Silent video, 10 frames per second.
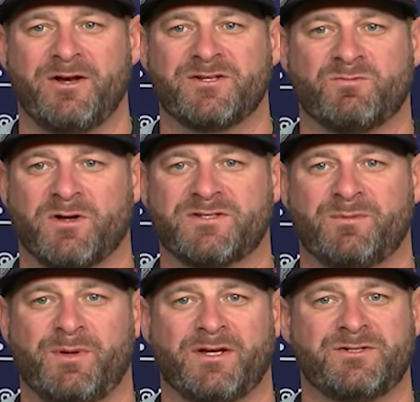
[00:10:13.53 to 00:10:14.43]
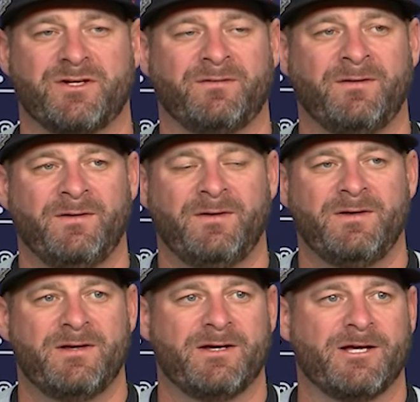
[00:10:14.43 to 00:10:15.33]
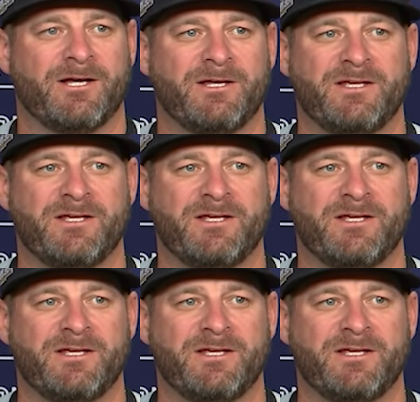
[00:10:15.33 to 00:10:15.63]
He just wants to pitch, and